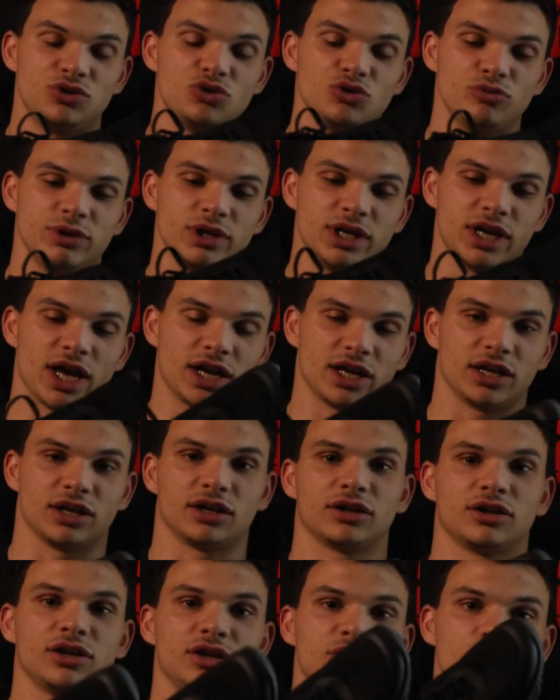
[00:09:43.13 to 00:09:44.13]
to be
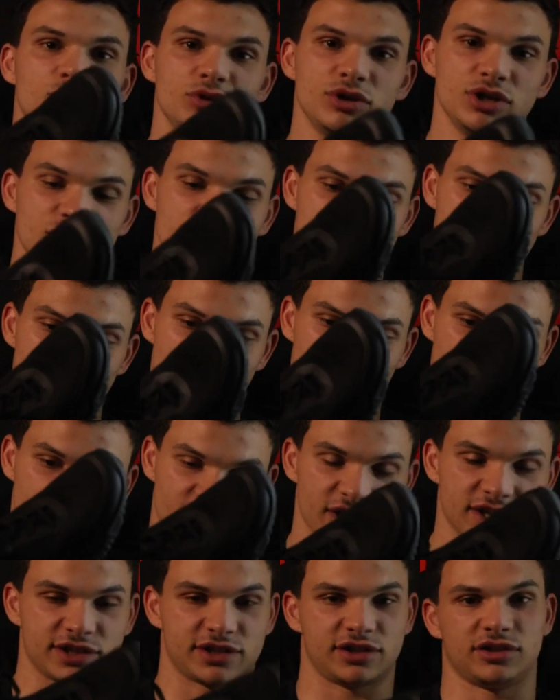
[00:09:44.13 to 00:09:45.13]
getting. You need to
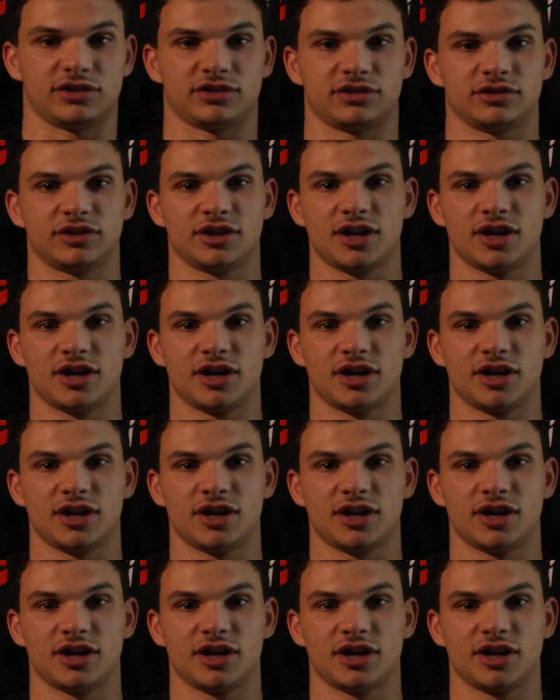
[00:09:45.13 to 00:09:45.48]
invest in.